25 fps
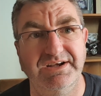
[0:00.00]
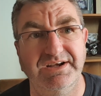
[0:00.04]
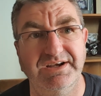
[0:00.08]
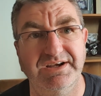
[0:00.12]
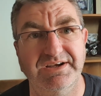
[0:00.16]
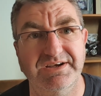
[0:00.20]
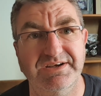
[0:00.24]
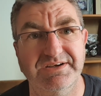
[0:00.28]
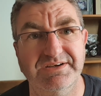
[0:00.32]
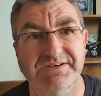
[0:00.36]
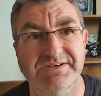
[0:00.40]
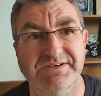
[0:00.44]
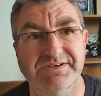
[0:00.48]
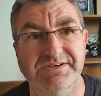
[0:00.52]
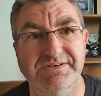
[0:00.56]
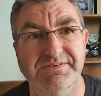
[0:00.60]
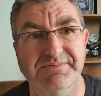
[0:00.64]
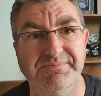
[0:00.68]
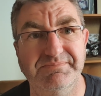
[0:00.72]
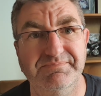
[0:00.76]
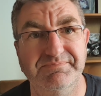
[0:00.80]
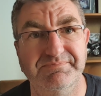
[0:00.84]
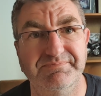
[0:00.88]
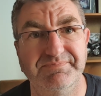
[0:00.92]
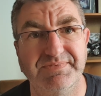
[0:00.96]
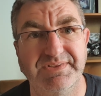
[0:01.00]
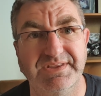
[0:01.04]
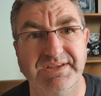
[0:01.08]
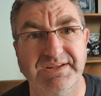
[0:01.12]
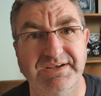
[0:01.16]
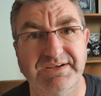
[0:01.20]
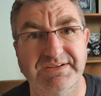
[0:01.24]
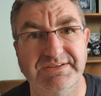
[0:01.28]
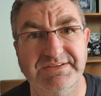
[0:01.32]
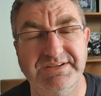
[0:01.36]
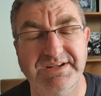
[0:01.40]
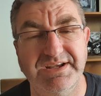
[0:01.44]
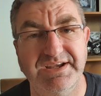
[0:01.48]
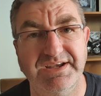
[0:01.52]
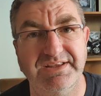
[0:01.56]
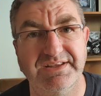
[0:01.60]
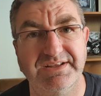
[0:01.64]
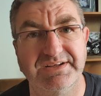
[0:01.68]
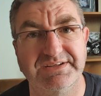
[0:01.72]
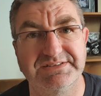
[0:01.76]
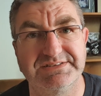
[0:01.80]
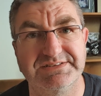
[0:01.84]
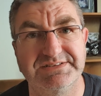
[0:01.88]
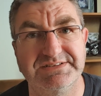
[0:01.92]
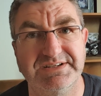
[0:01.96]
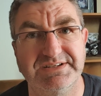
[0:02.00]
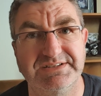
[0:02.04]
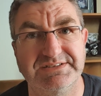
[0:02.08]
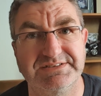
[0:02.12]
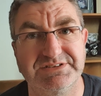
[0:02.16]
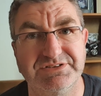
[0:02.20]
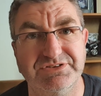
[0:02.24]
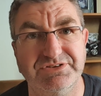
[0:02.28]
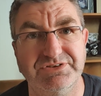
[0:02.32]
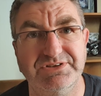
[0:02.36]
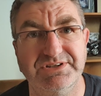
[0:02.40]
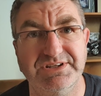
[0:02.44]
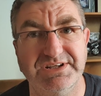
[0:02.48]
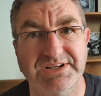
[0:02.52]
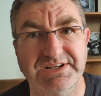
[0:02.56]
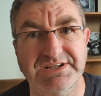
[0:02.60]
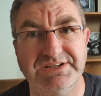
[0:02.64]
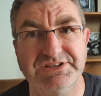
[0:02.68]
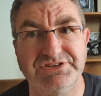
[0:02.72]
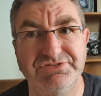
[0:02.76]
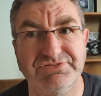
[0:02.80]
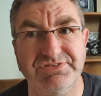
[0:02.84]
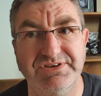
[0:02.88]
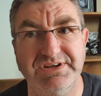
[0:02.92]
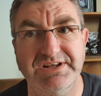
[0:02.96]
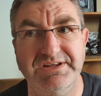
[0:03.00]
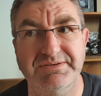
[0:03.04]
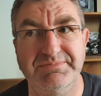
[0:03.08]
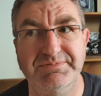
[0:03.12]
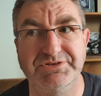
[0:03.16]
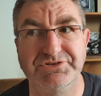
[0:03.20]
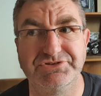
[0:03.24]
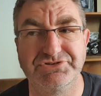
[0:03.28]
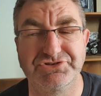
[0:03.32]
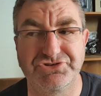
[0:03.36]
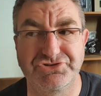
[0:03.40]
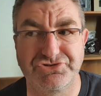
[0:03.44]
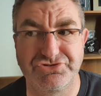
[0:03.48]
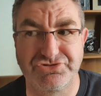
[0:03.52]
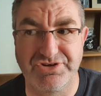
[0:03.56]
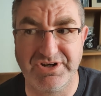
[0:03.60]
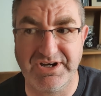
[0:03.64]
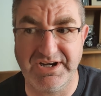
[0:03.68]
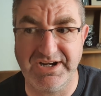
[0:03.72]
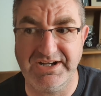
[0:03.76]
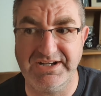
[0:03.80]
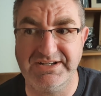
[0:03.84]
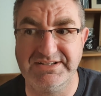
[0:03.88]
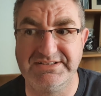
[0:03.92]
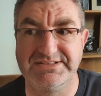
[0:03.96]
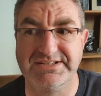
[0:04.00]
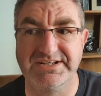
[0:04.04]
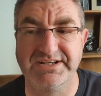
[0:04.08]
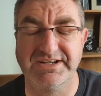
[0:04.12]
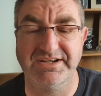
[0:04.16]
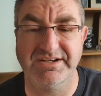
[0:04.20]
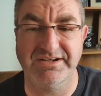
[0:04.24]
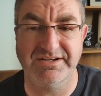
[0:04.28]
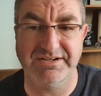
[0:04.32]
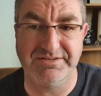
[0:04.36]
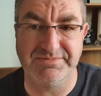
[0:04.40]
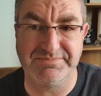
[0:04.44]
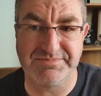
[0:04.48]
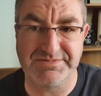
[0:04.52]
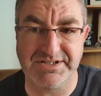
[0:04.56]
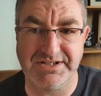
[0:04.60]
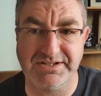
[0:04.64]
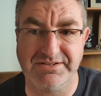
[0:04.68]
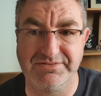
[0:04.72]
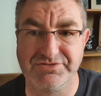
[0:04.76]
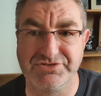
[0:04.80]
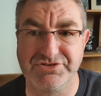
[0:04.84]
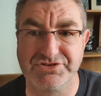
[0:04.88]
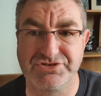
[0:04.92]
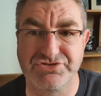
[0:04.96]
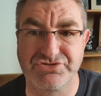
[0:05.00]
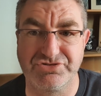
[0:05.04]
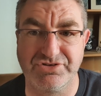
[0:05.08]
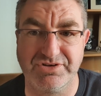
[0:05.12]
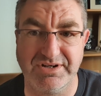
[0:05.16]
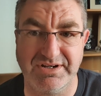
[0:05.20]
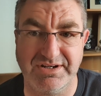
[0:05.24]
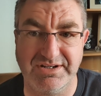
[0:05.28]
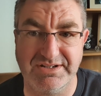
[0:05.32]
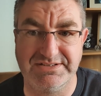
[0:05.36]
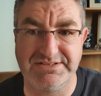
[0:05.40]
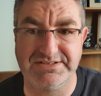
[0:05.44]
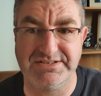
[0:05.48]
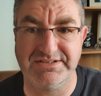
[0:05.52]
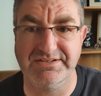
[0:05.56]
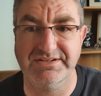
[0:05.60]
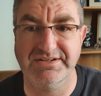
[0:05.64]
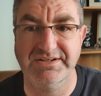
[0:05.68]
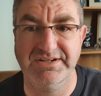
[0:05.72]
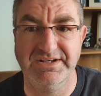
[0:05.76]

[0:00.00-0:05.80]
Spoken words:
And yeah, that's all it is really. But just try to calm down. Just try to